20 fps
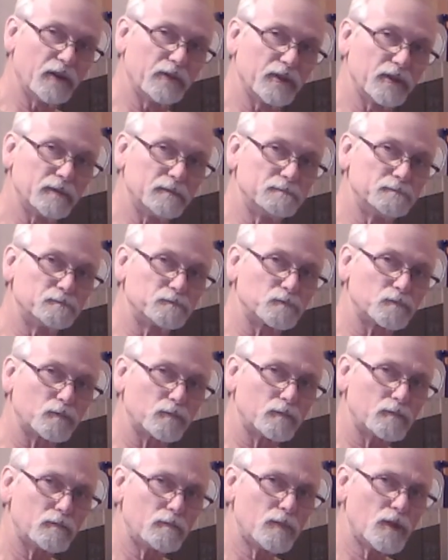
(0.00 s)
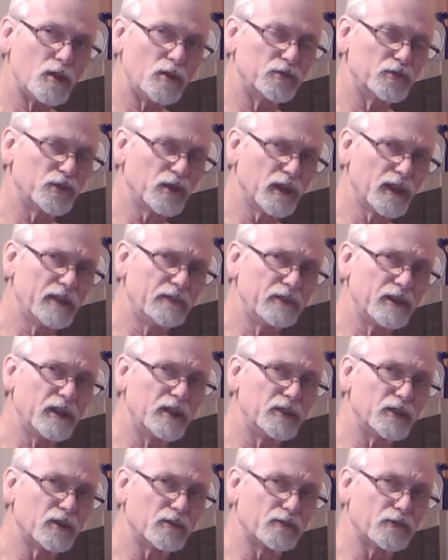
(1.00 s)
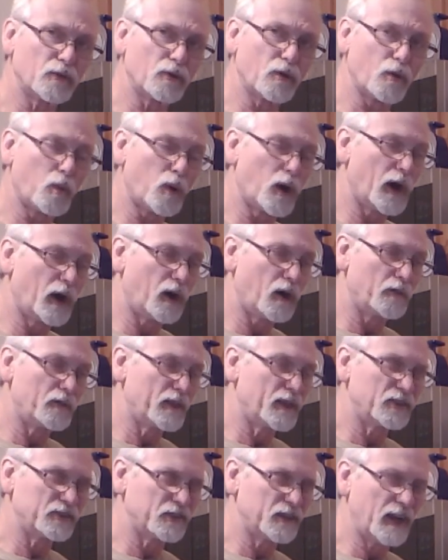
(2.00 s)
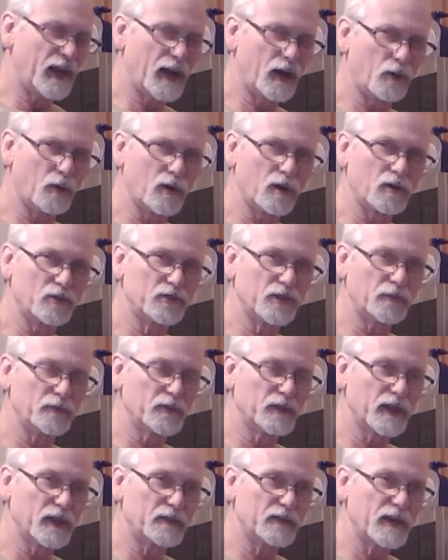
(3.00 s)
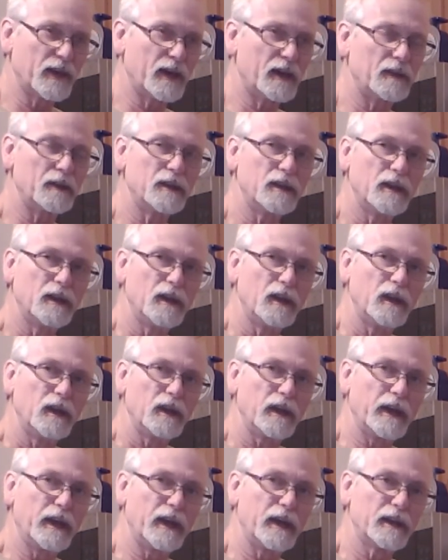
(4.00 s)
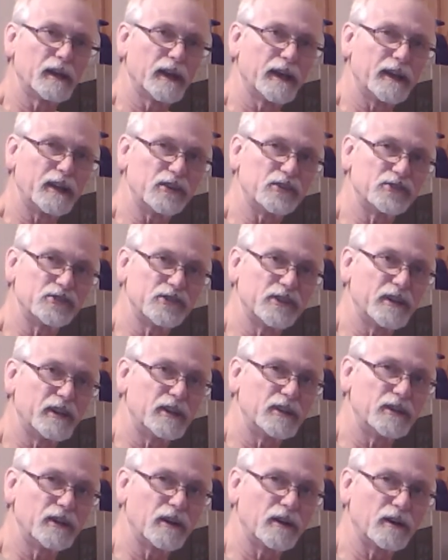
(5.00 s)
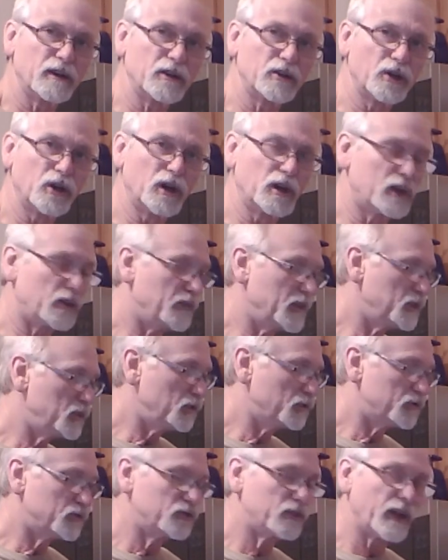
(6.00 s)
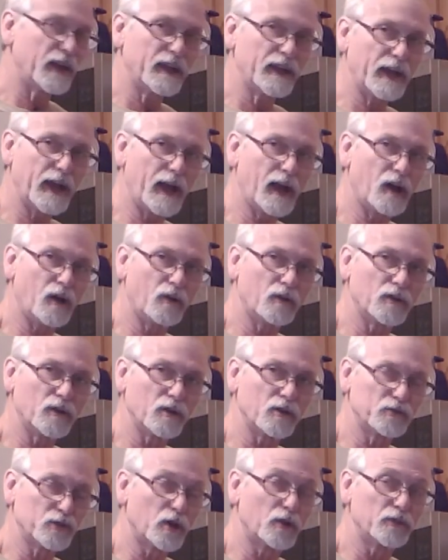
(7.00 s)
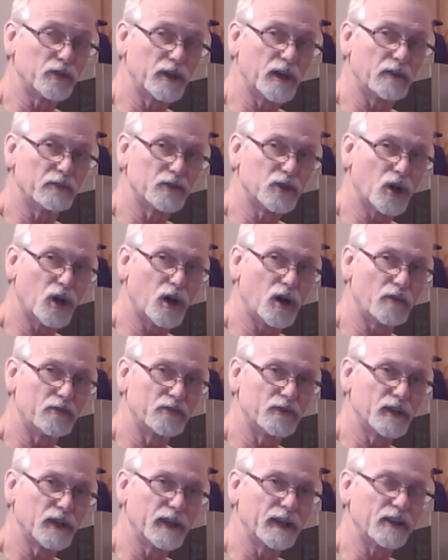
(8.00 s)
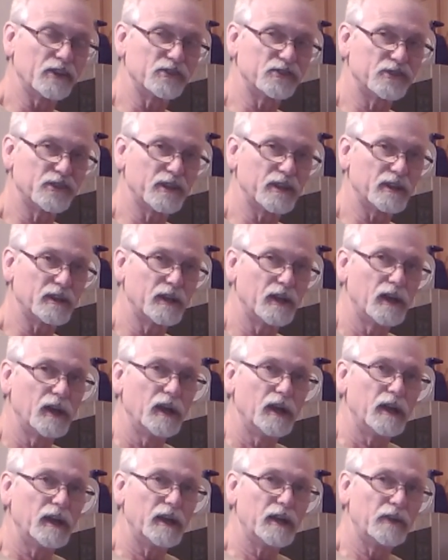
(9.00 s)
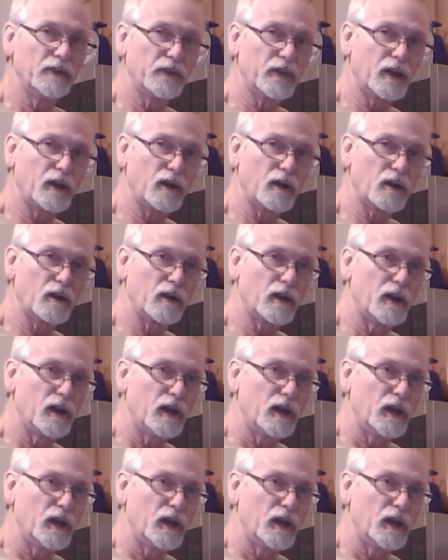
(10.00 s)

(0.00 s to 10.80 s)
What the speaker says: oven to leave it in there for a while. I think it's an hour or something like that, and let it sit in there and cook, and then you take it out or turn the oven off and let it sit in there